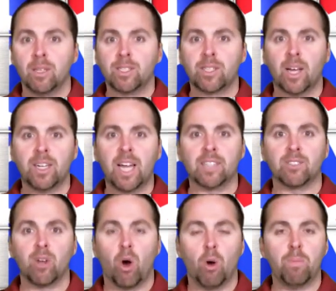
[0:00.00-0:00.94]

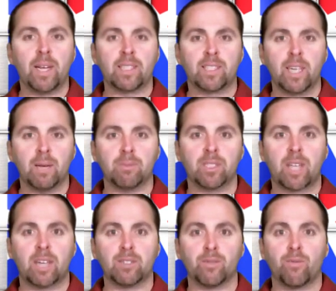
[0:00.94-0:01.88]
Sunday's opening tips
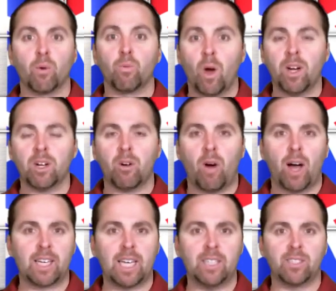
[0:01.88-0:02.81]
scheduled for 1
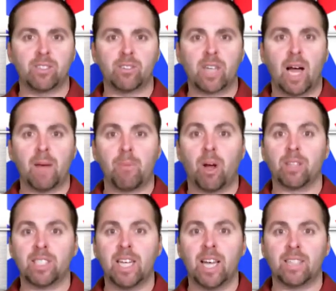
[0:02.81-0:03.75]
o'clock Eastern Time on
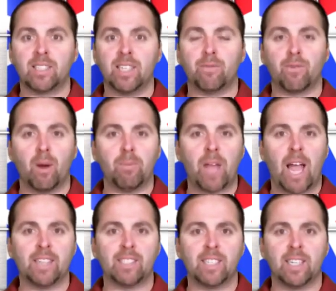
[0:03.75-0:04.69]
TNT from the
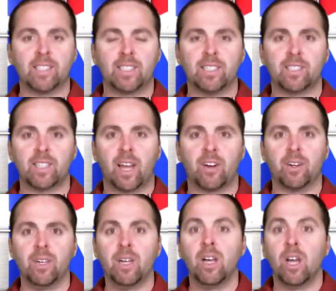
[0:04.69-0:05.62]
AT&T Center.